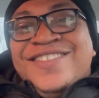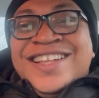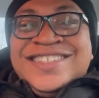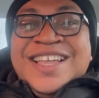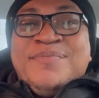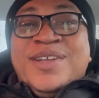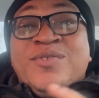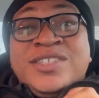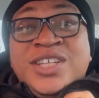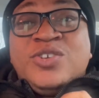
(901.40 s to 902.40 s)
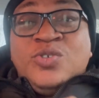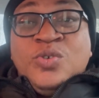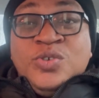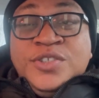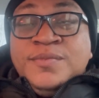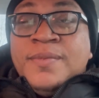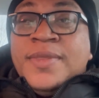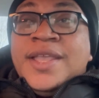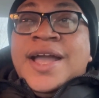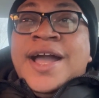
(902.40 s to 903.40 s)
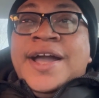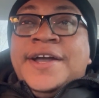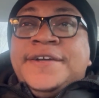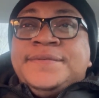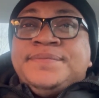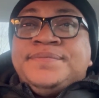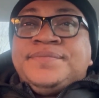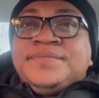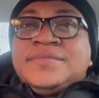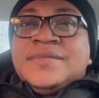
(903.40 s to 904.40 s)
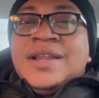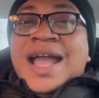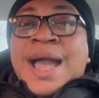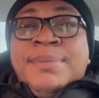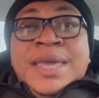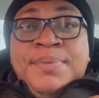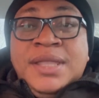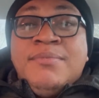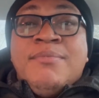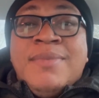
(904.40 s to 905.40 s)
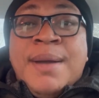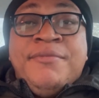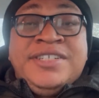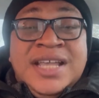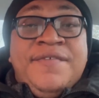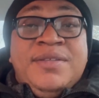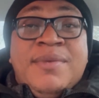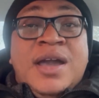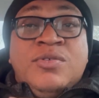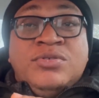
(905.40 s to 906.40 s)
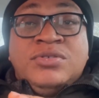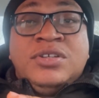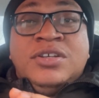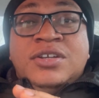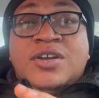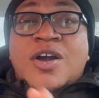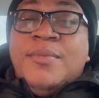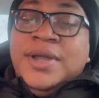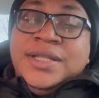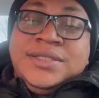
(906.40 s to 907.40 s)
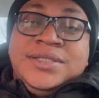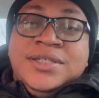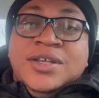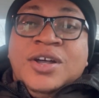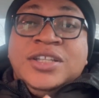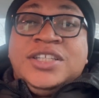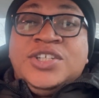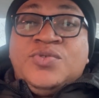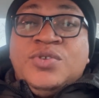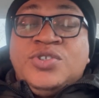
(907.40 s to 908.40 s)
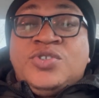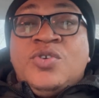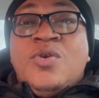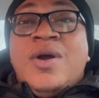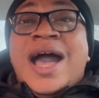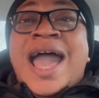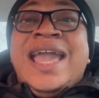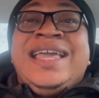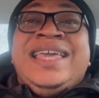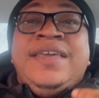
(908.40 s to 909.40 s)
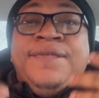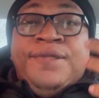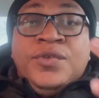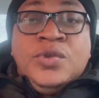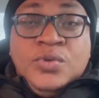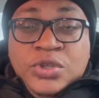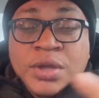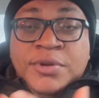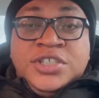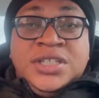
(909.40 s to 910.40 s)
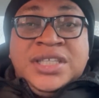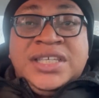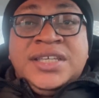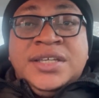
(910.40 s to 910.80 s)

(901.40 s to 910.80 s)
that snippet, was it good? I'm reserving my own comments on this one, so I give you the opportunity,